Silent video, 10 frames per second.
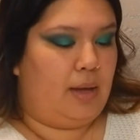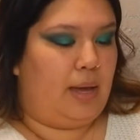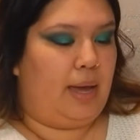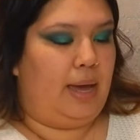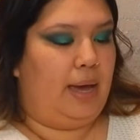
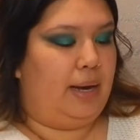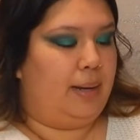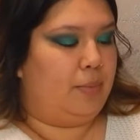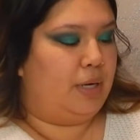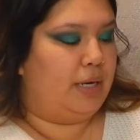and
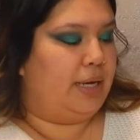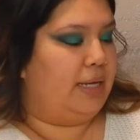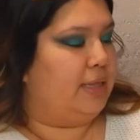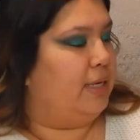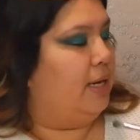I'm going to
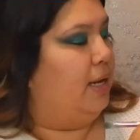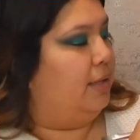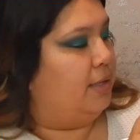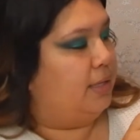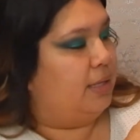get the
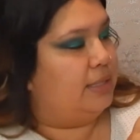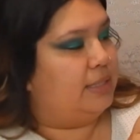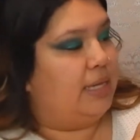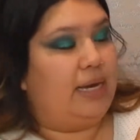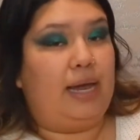color
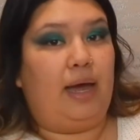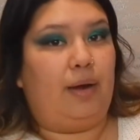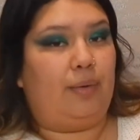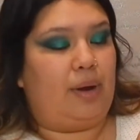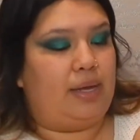Celia
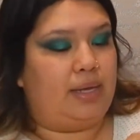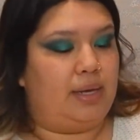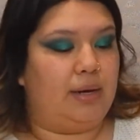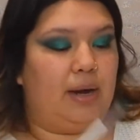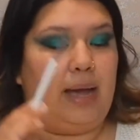right
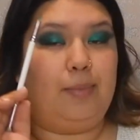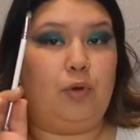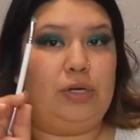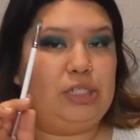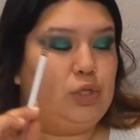here. I'm
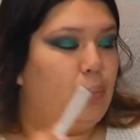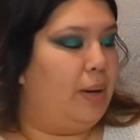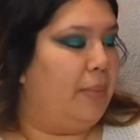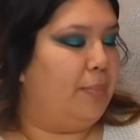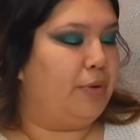going to wet
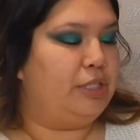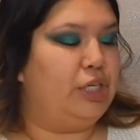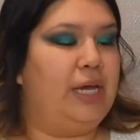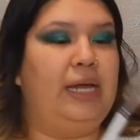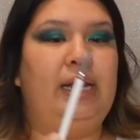my brush
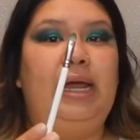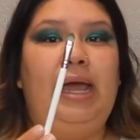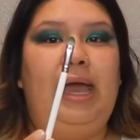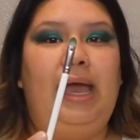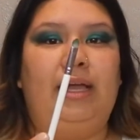again
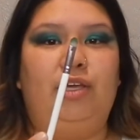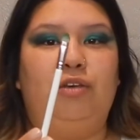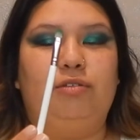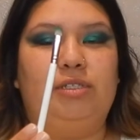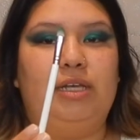and
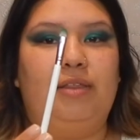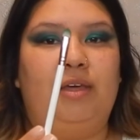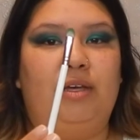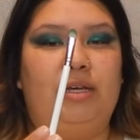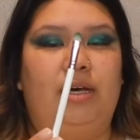use
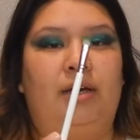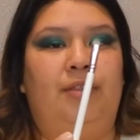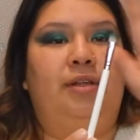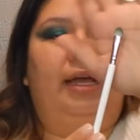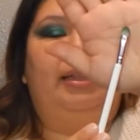the
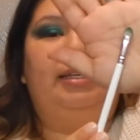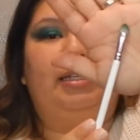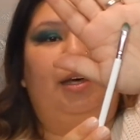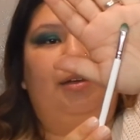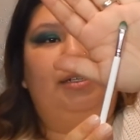other, like this
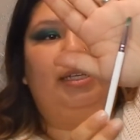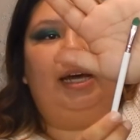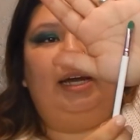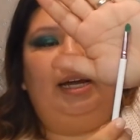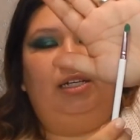other
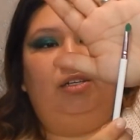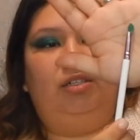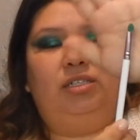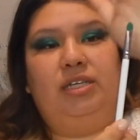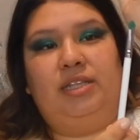side. I
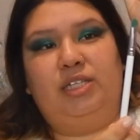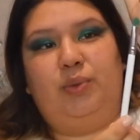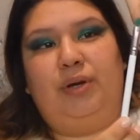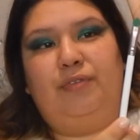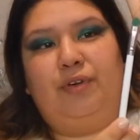used this
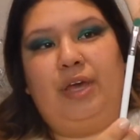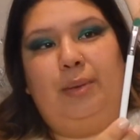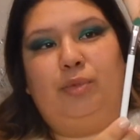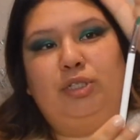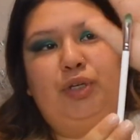one for the
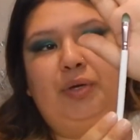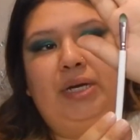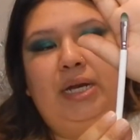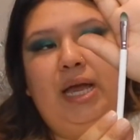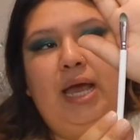emerald
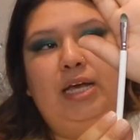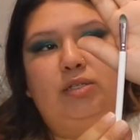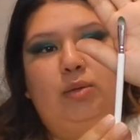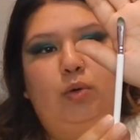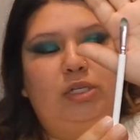green, so
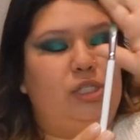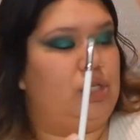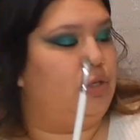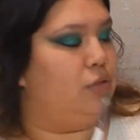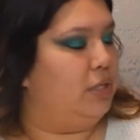I'm going to
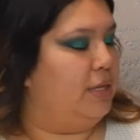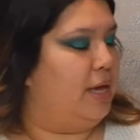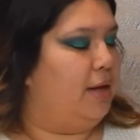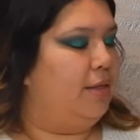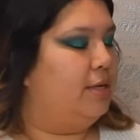use
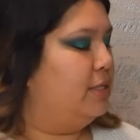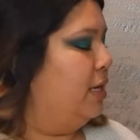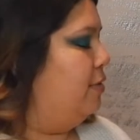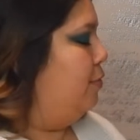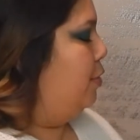that other
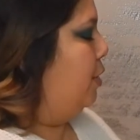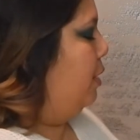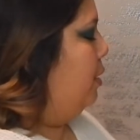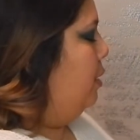side for